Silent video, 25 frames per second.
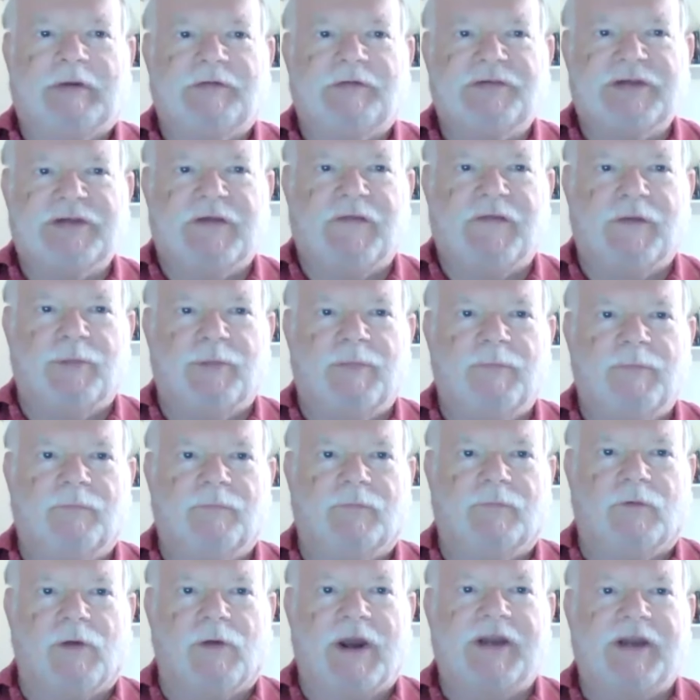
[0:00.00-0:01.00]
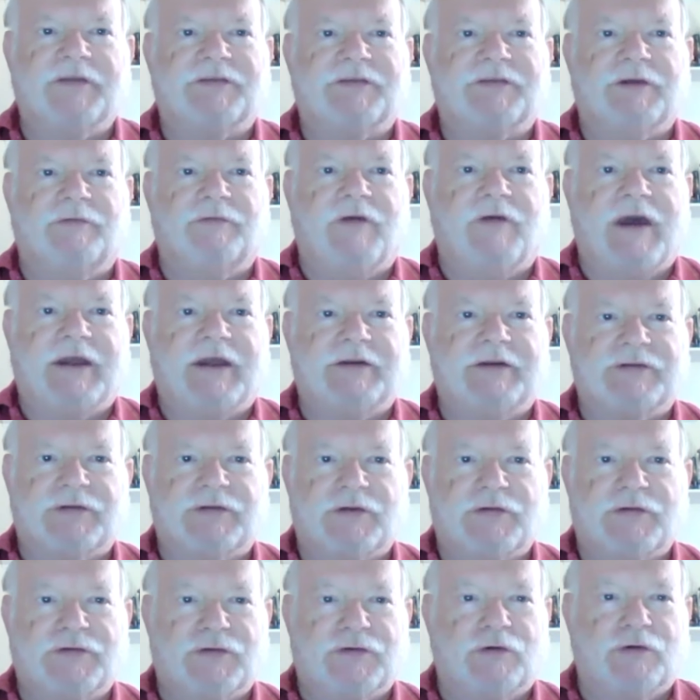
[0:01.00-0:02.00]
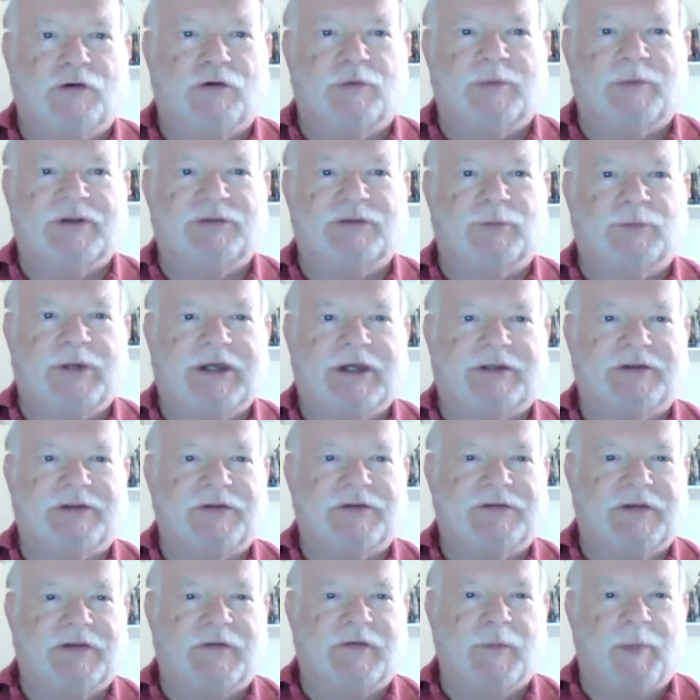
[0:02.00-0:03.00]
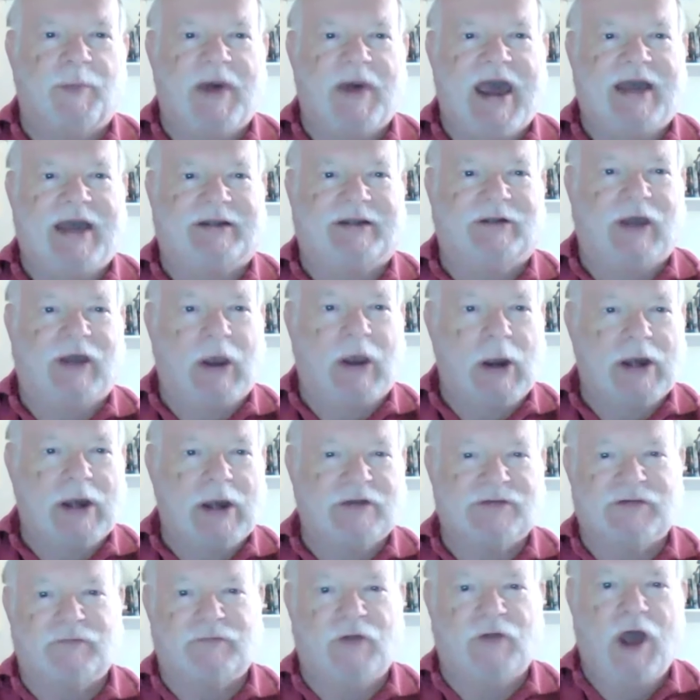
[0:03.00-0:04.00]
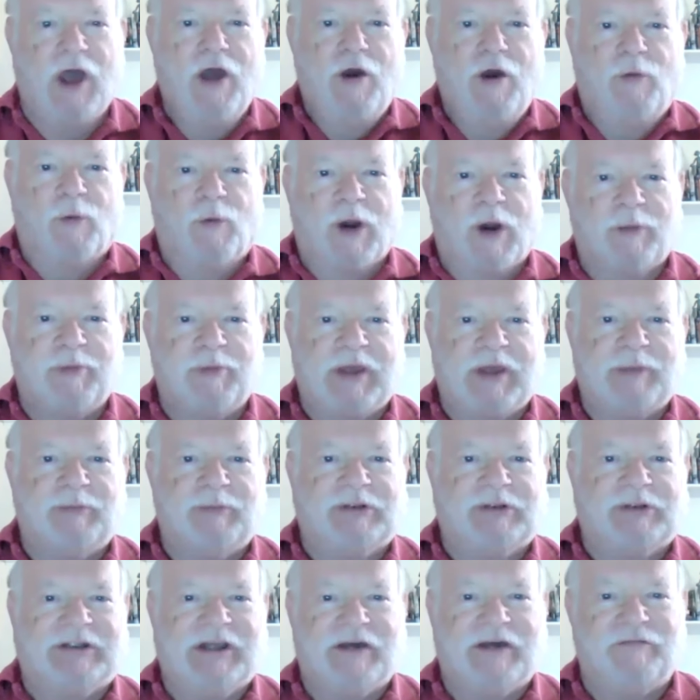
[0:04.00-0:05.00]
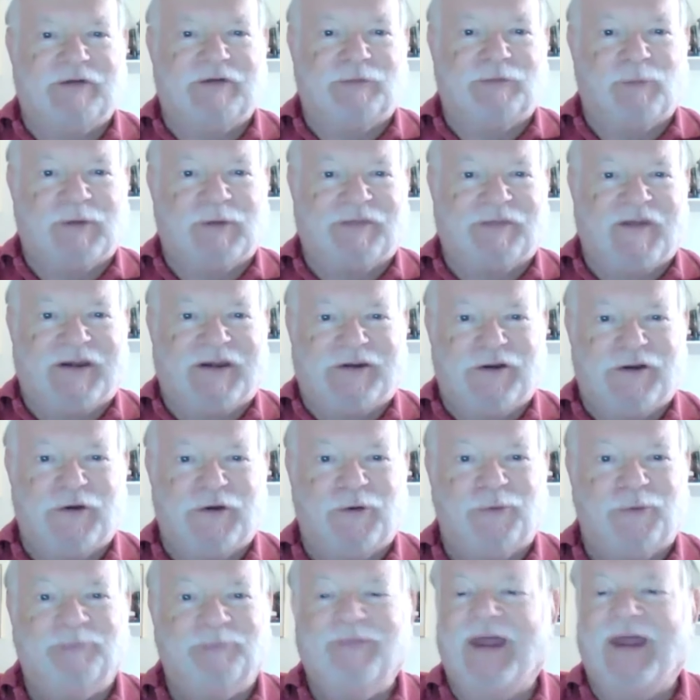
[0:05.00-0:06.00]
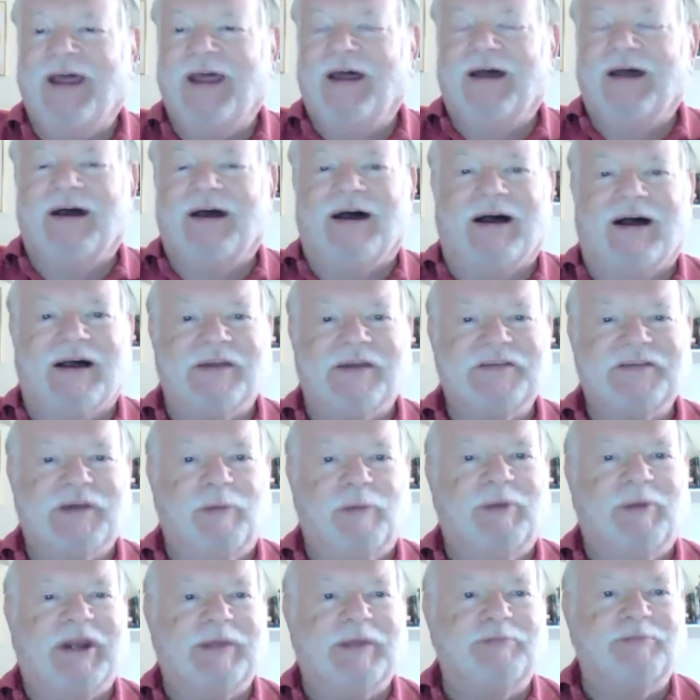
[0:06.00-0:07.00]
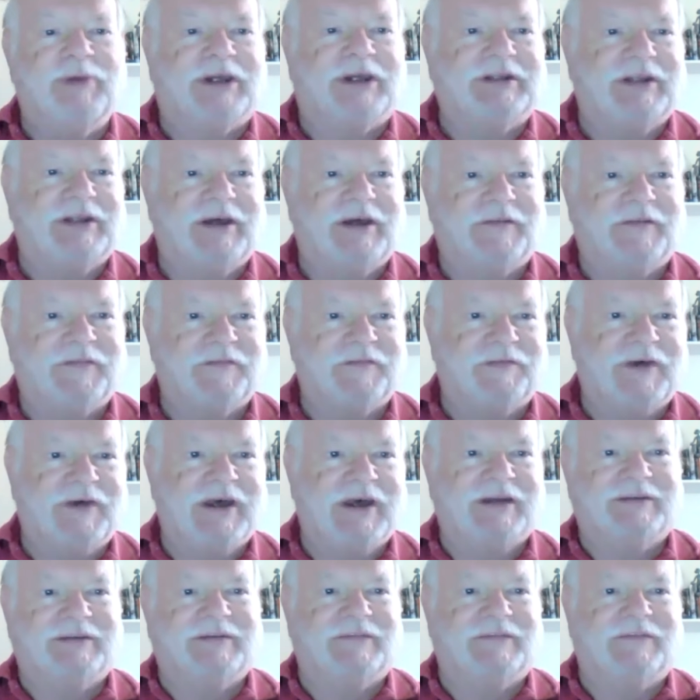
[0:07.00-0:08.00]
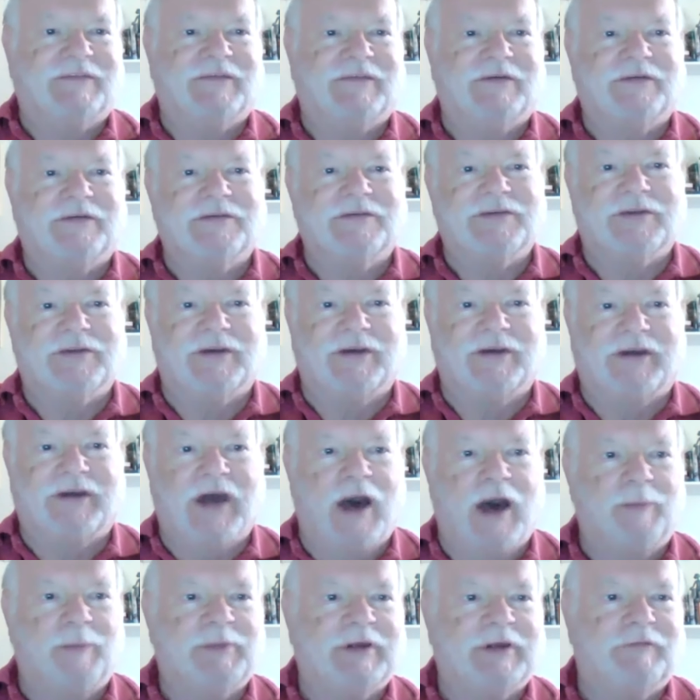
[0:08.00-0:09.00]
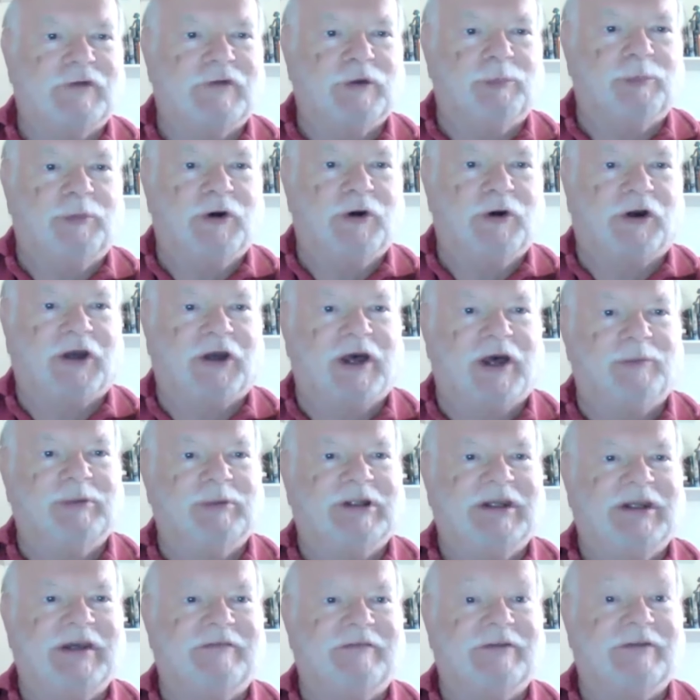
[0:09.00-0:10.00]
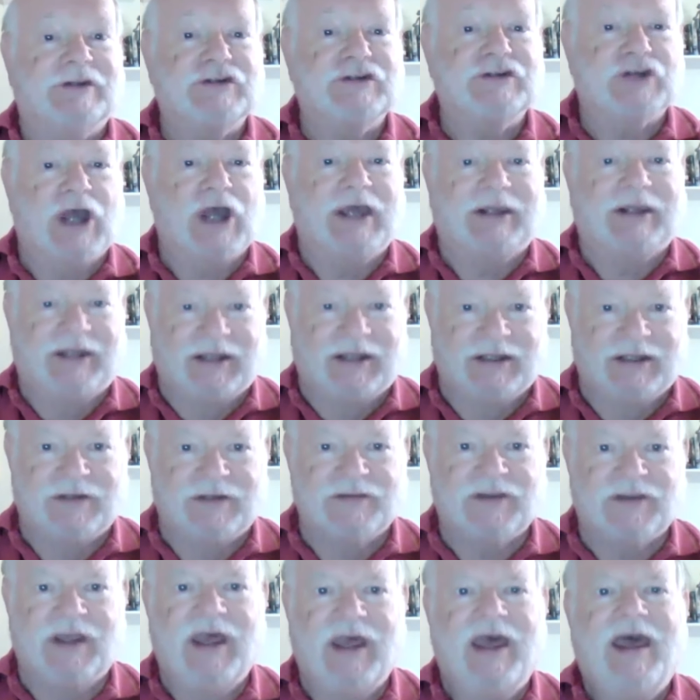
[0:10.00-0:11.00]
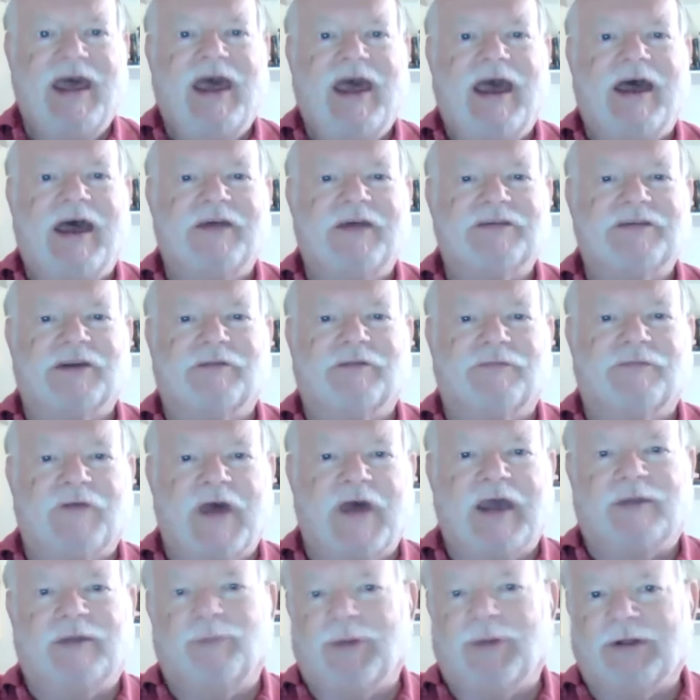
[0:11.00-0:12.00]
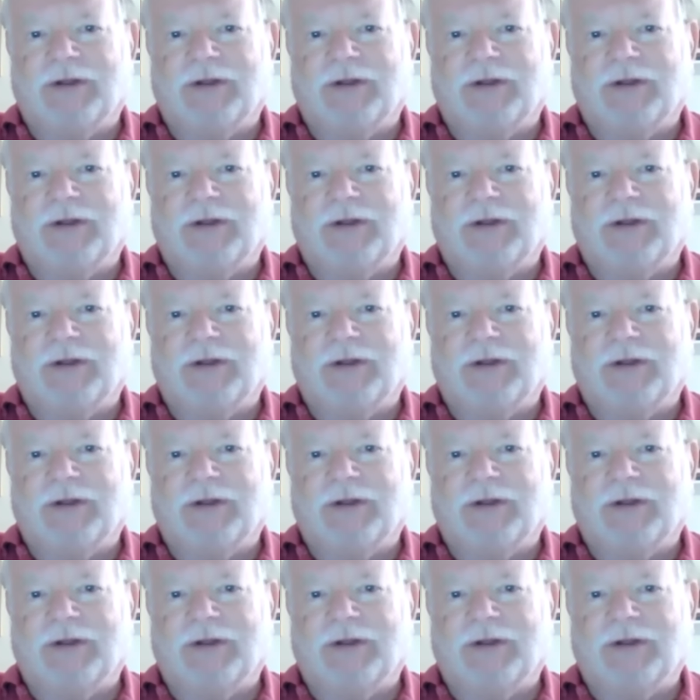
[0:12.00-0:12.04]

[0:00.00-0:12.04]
have said the greatest advantage of Zoom is we get to see the backgrounds of where people live and what they do. Uh, somebody picked out the fact that there's a copy of your book, I believe, in Chinese has it in fact